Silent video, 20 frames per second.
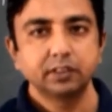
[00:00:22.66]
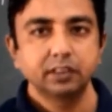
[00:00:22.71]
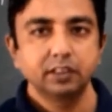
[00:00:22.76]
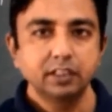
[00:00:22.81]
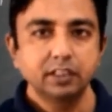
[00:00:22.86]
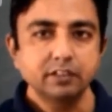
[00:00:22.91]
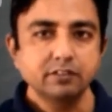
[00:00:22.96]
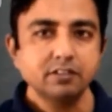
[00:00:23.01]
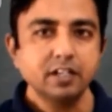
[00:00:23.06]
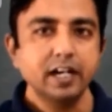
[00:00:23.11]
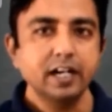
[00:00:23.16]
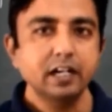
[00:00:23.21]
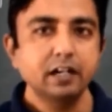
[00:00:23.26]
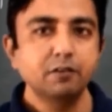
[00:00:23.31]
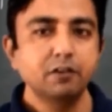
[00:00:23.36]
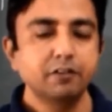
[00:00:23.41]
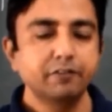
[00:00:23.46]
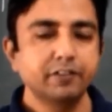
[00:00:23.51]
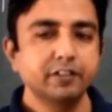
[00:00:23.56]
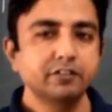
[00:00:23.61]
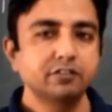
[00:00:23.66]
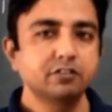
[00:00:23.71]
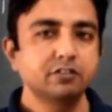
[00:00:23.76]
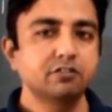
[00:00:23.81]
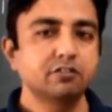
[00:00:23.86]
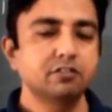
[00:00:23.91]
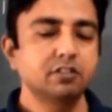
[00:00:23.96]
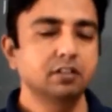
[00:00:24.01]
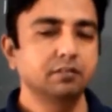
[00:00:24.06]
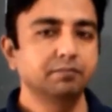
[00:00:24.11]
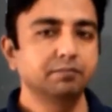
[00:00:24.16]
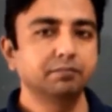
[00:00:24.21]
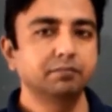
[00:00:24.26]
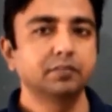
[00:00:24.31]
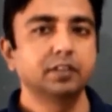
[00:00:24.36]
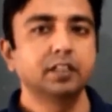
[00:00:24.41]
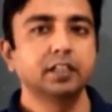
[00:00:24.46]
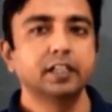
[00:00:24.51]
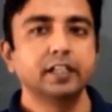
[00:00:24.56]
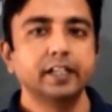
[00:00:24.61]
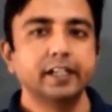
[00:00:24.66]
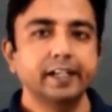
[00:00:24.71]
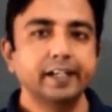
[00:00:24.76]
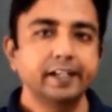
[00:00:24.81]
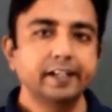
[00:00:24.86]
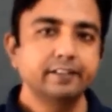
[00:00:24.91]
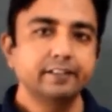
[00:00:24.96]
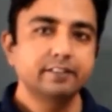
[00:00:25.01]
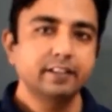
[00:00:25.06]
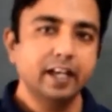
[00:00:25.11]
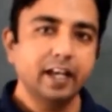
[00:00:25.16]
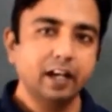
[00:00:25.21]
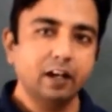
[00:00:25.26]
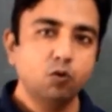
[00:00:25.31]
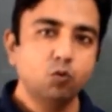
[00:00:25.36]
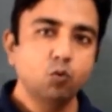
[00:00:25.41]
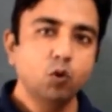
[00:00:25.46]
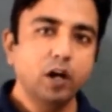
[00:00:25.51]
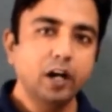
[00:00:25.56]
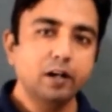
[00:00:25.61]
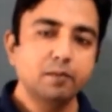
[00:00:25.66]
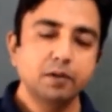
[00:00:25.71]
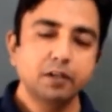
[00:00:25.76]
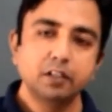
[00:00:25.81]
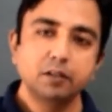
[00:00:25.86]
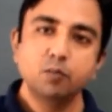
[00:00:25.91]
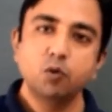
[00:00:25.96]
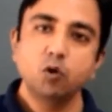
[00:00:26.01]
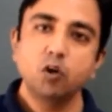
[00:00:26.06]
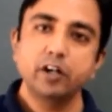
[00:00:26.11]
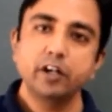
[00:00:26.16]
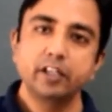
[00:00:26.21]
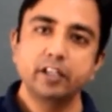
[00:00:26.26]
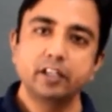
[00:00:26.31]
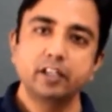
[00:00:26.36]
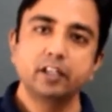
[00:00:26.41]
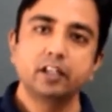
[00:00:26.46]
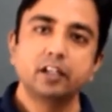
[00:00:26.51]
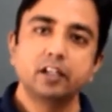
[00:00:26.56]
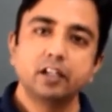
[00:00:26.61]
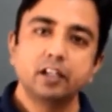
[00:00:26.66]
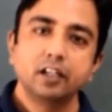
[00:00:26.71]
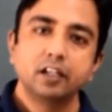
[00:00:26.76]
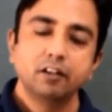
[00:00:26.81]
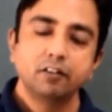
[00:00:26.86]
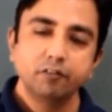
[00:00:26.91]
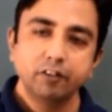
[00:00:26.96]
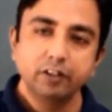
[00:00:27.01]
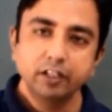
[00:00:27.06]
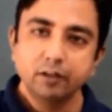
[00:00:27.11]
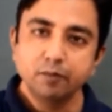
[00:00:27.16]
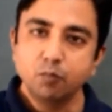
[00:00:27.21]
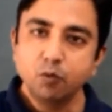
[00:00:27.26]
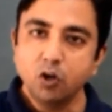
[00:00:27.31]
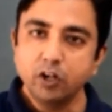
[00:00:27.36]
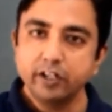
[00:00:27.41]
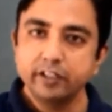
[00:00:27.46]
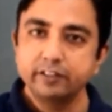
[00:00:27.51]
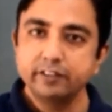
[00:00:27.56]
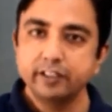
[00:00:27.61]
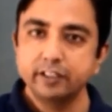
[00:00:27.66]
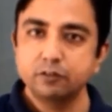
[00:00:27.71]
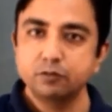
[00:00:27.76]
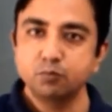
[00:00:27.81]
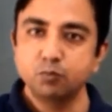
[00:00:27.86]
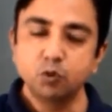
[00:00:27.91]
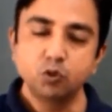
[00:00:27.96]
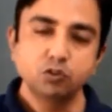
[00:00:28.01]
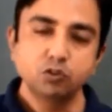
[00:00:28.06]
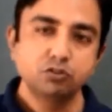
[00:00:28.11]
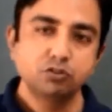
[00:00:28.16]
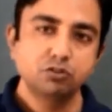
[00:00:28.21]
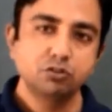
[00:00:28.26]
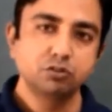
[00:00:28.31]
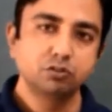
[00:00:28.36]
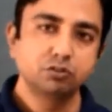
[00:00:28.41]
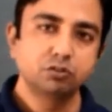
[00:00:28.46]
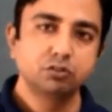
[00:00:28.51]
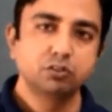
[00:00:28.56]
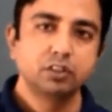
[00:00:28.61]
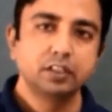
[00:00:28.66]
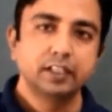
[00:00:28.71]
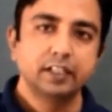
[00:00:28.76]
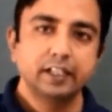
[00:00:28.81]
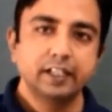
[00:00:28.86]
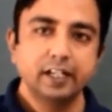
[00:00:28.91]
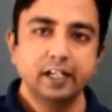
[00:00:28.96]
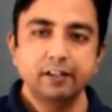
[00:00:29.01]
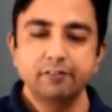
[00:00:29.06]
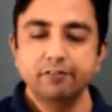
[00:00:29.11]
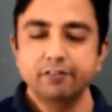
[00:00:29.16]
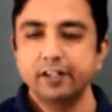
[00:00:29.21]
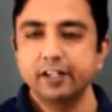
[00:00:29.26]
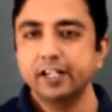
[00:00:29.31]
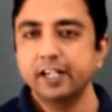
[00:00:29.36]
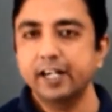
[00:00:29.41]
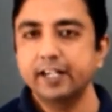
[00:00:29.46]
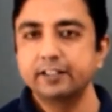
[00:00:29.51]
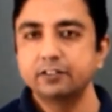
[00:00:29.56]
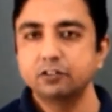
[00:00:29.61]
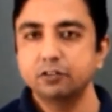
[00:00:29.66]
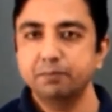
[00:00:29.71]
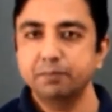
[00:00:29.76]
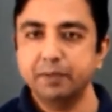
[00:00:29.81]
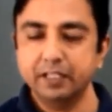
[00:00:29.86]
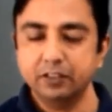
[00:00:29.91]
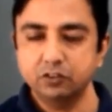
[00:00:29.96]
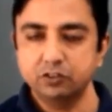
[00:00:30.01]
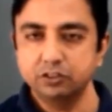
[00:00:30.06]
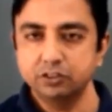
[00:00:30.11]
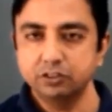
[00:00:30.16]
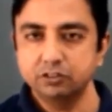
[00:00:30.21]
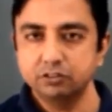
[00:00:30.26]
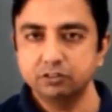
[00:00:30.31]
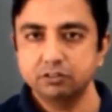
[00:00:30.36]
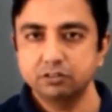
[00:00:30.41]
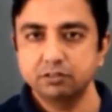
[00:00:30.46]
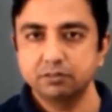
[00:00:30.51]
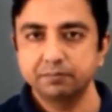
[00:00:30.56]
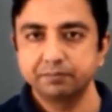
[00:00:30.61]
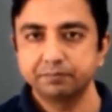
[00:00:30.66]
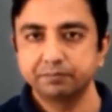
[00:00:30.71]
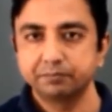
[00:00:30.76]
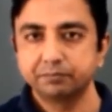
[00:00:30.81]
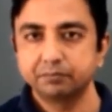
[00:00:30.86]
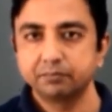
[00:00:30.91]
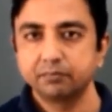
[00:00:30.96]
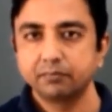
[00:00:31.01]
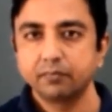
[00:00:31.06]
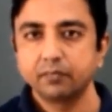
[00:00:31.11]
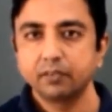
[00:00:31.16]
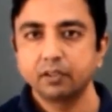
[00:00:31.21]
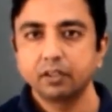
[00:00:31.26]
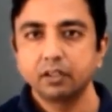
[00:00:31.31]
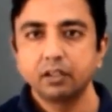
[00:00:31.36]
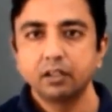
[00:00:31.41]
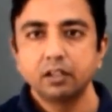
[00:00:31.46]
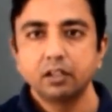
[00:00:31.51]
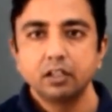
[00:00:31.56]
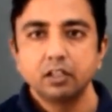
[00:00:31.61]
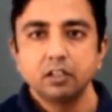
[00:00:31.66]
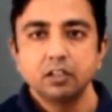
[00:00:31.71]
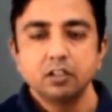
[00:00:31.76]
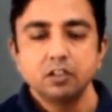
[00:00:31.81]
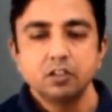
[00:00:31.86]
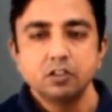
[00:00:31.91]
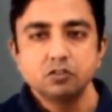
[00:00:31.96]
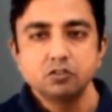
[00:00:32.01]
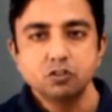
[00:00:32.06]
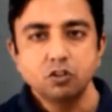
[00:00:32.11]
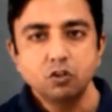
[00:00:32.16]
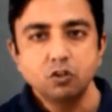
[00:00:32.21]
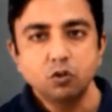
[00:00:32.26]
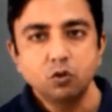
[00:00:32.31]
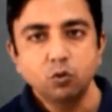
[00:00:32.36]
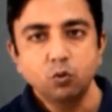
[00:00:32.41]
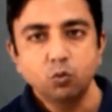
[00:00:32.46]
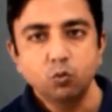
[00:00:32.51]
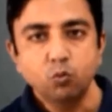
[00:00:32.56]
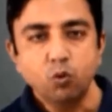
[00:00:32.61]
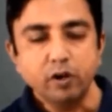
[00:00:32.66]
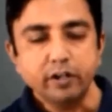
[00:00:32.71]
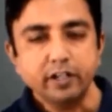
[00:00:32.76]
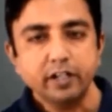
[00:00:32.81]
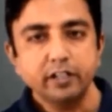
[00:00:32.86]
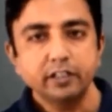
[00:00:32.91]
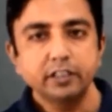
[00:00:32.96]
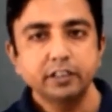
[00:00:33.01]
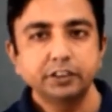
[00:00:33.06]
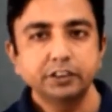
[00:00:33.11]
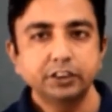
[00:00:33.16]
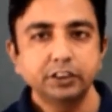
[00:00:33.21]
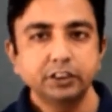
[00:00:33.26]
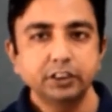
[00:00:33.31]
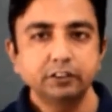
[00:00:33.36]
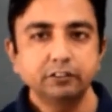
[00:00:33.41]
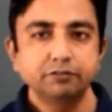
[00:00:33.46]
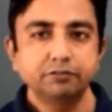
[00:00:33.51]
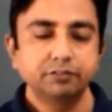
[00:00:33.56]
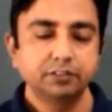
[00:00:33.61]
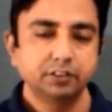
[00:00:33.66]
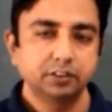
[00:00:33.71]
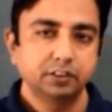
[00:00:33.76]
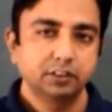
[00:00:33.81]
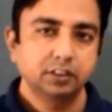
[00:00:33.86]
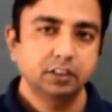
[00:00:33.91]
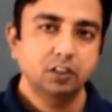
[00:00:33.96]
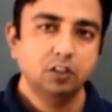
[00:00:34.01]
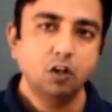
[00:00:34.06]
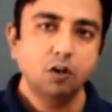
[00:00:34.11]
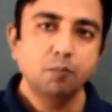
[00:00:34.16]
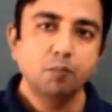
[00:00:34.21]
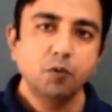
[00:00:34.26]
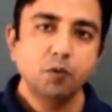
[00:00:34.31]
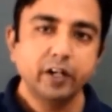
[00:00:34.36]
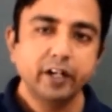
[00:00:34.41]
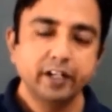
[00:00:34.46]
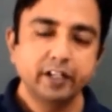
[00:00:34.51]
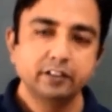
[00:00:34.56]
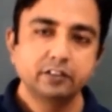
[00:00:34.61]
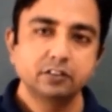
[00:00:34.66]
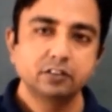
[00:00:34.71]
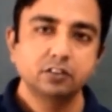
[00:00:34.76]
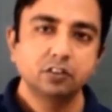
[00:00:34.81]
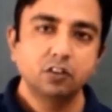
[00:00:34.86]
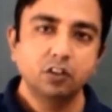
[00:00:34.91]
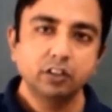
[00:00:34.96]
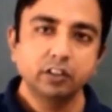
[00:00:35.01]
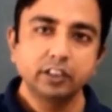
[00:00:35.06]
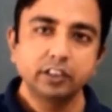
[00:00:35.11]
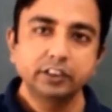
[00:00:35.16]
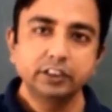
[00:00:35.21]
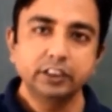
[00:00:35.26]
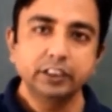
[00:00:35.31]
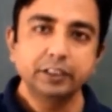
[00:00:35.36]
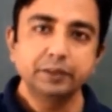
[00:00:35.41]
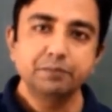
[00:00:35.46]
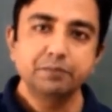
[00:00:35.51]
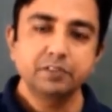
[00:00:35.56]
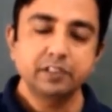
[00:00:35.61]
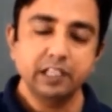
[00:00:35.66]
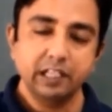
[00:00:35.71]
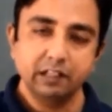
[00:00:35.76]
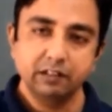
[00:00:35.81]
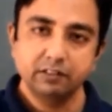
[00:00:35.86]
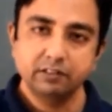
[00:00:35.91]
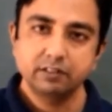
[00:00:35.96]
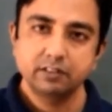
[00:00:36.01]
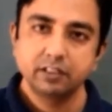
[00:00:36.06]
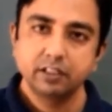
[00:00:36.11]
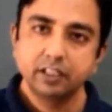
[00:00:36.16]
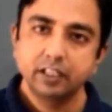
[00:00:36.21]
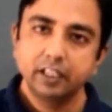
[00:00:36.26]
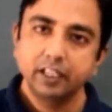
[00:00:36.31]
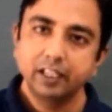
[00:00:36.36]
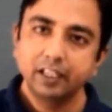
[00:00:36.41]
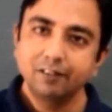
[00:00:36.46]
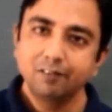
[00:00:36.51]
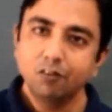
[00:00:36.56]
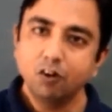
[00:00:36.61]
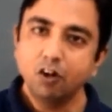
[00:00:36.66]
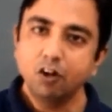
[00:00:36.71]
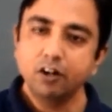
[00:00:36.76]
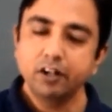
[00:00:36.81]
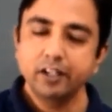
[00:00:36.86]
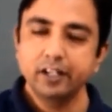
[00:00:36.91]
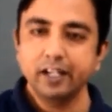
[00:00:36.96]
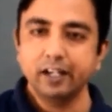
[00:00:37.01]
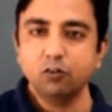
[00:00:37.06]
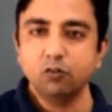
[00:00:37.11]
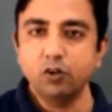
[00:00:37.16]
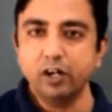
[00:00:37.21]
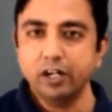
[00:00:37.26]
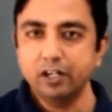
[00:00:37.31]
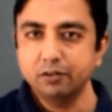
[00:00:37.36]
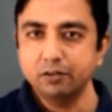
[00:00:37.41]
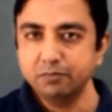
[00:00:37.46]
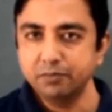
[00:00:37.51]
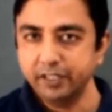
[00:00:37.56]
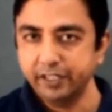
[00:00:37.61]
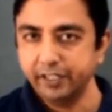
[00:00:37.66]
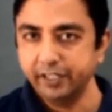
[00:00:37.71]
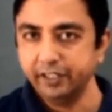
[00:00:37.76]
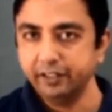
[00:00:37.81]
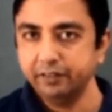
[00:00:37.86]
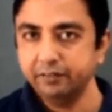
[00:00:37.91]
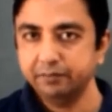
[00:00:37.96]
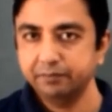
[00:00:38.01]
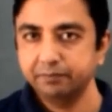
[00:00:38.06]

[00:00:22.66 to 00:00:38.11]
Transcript: This kind of defense system, it is acquired by the body when the body is exposed to different kinds of pathogens. So what are the chief components or the chief cells involved in acquired immunity?